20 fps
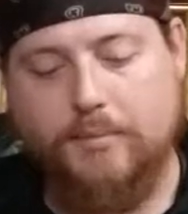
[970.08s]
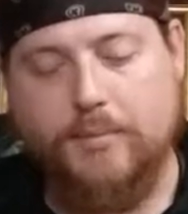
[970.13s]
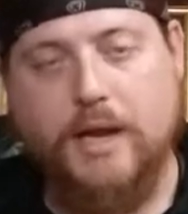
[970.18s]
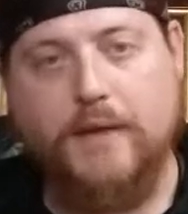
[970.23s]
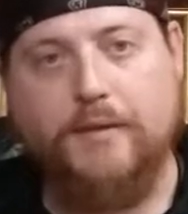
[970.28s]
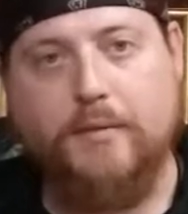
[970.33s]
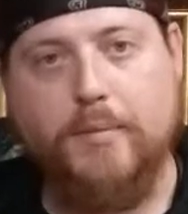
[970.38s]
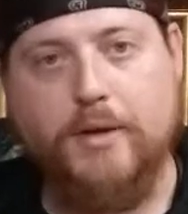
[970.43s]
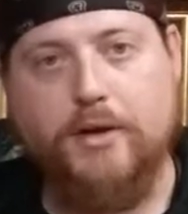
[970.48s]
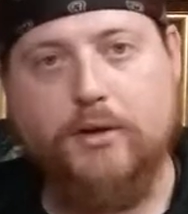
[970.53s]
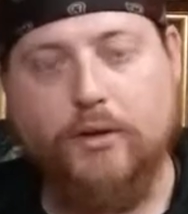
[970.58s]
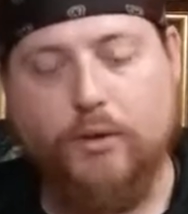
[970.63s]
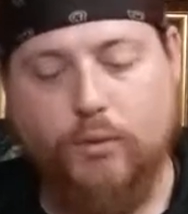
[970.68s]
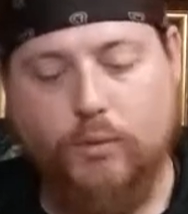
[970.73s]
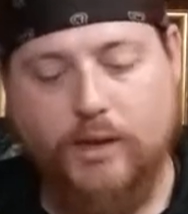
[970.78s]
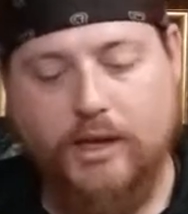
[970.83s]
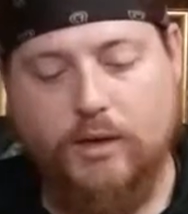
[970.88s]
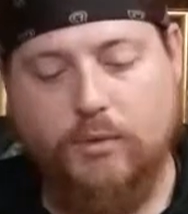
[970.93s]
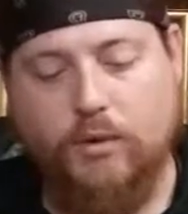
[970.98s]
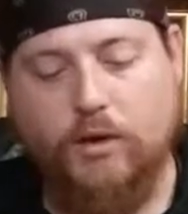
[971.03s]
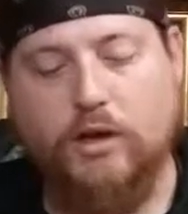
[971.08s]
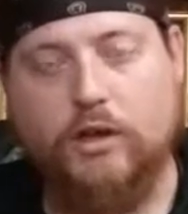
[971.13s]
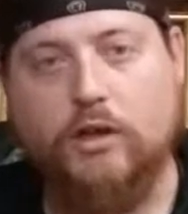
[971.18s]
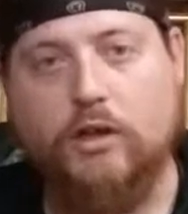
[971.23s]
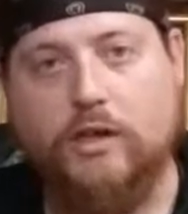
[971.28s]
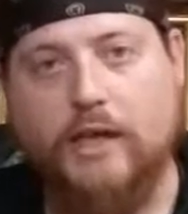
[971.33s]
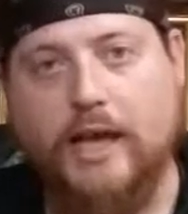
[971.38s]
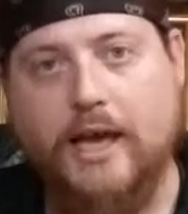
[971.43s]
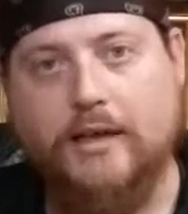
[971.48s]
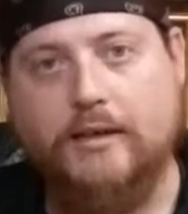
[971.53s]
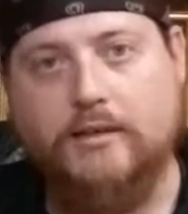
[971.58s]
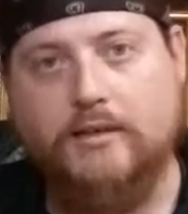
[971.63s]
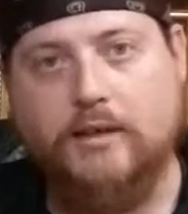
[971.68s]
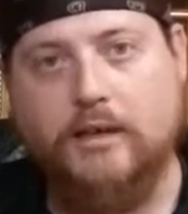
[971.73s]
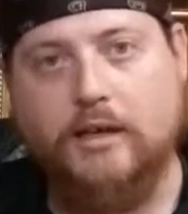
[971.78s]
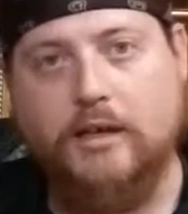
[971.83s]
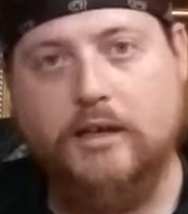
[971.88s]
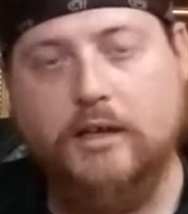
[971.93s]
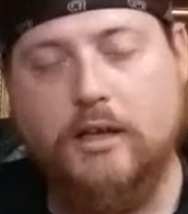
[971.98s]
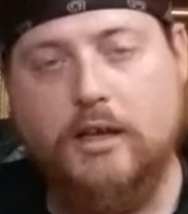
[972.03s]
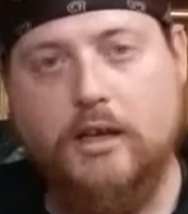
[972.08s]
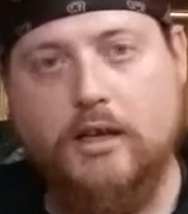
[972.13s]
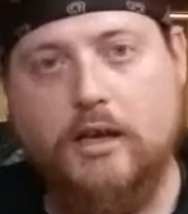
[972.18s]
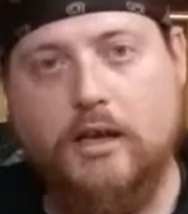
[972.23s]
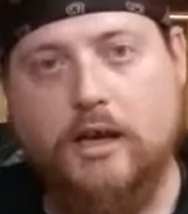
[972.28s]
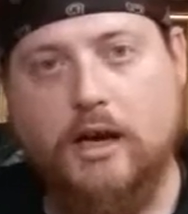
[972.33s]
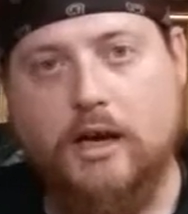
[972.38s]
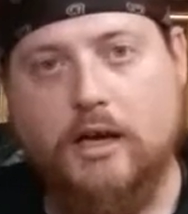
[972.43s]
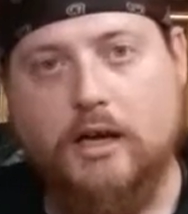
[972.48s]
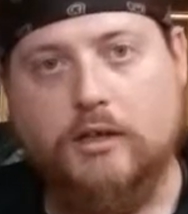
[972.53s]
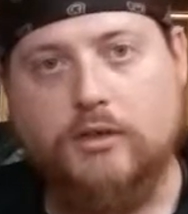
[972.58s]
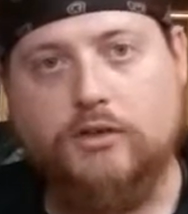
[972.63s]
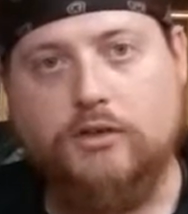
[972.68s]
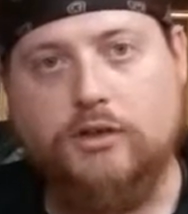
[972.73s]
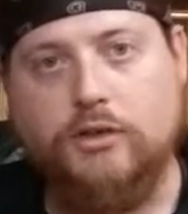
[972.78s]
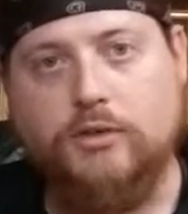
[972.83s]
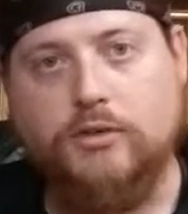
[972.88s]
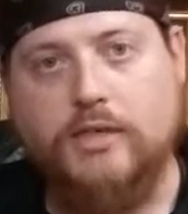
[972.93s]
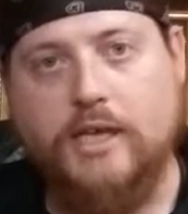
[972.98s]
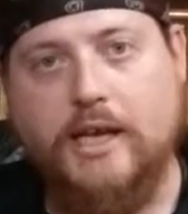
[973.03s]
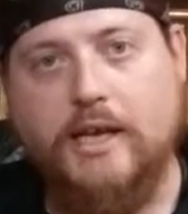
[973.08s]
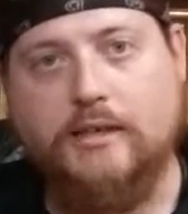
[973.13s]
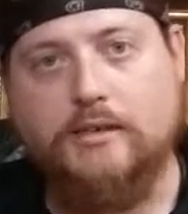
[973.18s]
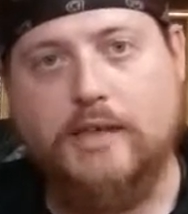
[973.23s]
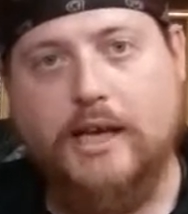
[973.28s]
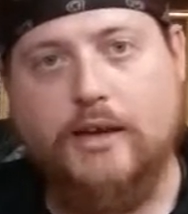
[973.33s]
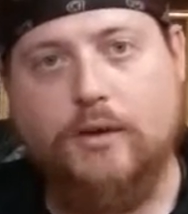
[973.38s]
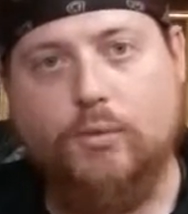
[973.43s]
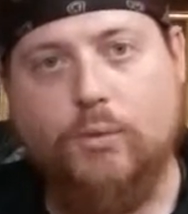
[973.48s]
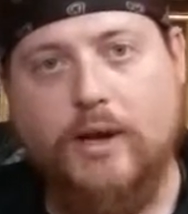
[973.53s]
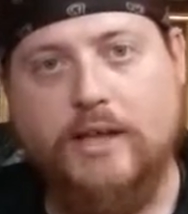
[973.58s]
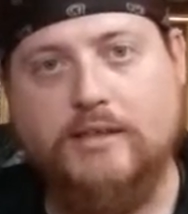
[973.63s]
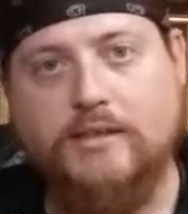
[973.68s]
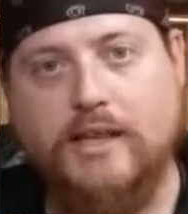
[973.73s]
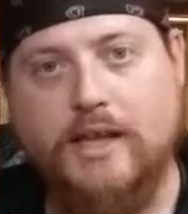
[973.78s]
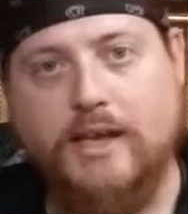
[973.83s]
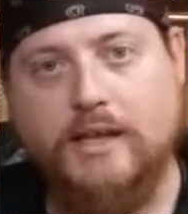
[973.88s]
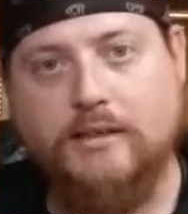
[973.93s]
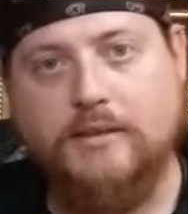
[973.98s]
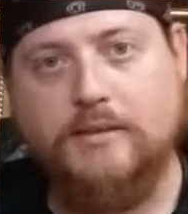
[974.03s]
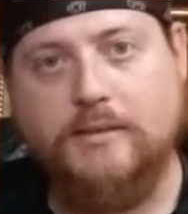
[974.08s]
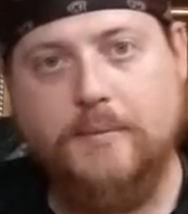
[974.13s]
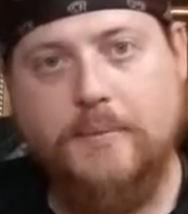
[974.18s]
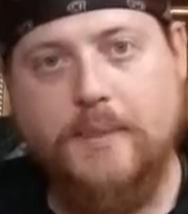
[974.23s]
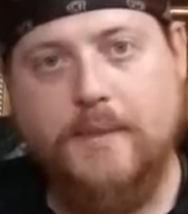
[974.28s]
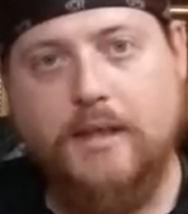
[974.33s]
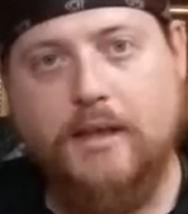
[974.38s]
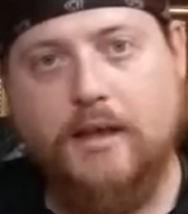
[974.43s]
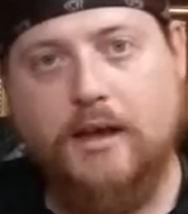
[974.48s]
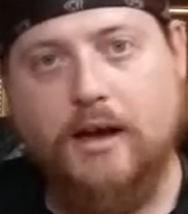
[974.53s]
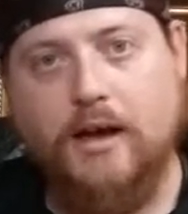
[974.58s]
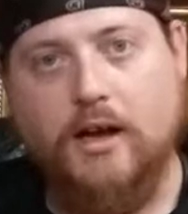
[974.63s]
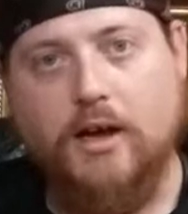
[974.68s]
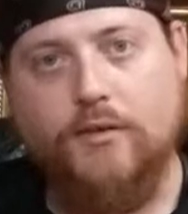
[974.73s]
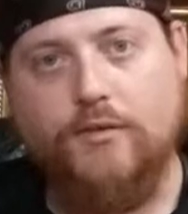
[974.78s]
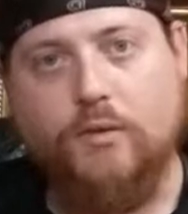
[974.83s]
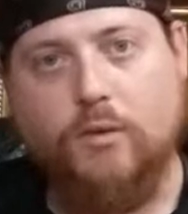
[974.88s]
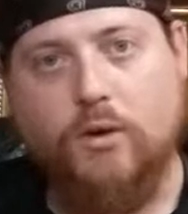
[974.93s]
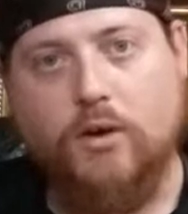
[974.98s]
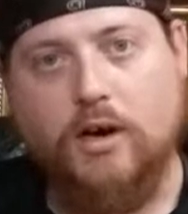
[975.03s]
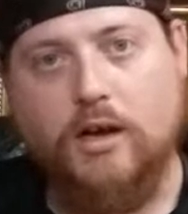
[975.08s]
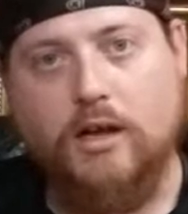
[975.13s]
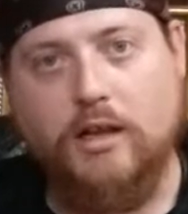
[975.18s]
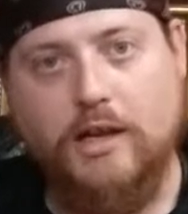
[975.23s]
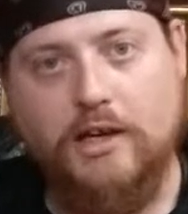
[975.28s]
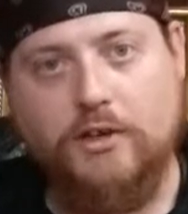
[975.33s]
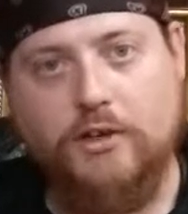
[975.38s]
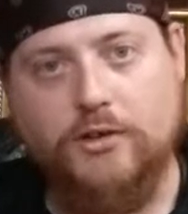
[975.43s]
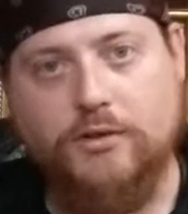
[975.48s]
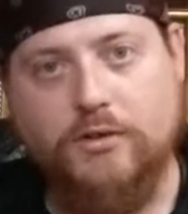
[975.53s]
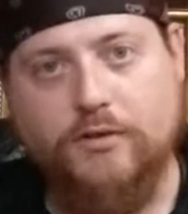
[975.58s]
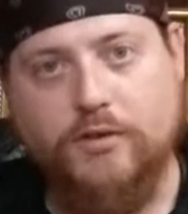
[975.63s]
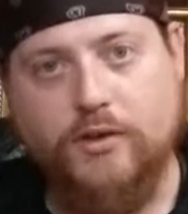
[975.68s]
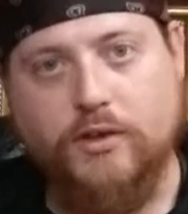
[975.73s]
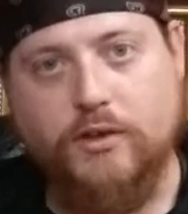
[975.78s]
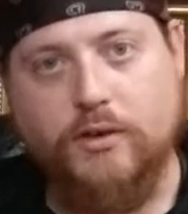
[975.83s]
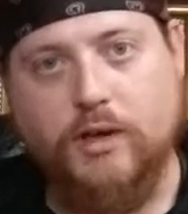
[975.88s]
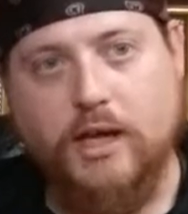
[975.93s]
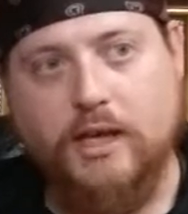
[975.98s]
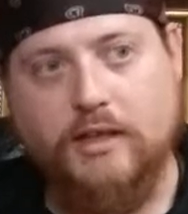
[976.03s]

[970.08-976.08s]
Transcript: in the middle of the week we're going to look at Tuesdays and Wednesdays for a collector's review.